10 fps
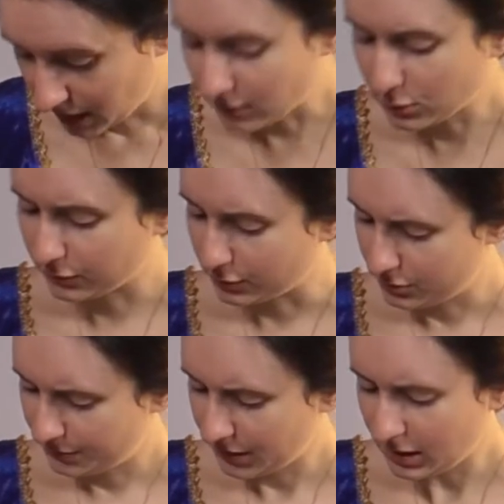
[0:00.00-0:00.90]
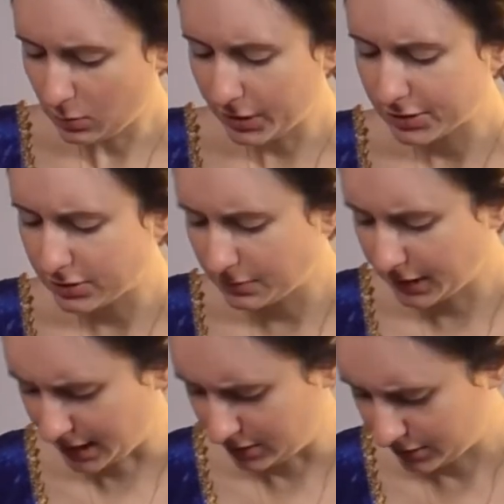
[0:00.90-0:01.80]
Hunsford, near Westerham,
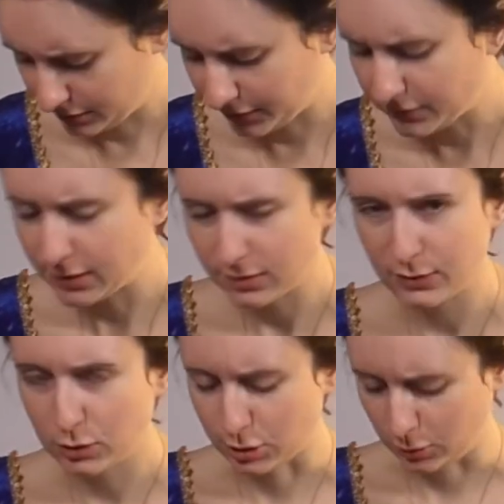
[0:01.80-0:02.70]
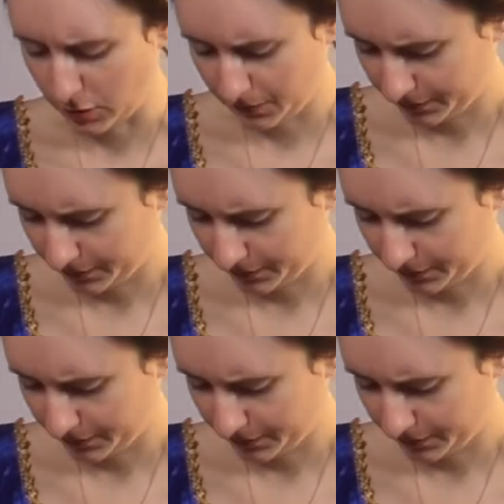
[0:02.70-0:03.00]
Kent, 15th of October.